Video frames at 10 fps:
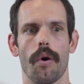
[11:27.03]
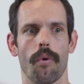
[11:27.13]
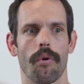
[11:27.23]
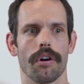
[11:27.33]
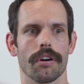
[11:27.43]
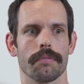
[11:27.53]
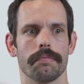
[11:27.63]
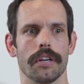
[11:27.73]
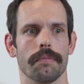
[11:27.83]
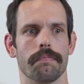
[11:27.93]
or
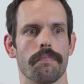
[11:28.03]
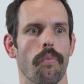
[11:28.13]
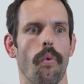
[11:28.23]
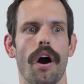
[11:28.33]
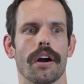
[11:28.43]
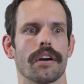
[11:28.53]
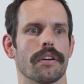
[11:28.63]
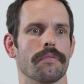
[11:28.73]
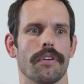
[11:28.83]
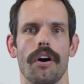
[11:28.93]
walk
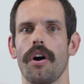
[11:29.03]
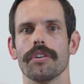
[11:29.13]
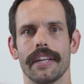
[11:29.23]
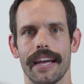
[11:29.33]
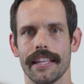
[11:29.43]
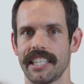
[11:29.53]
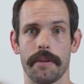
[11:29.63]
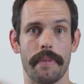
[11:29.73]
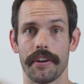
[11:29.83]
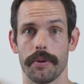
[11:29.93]
all day the same
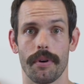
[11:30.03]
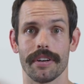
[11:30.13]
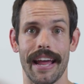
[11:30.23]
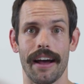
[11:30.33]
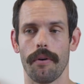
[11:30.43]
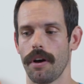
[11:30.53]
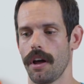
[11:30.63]
amount you are now.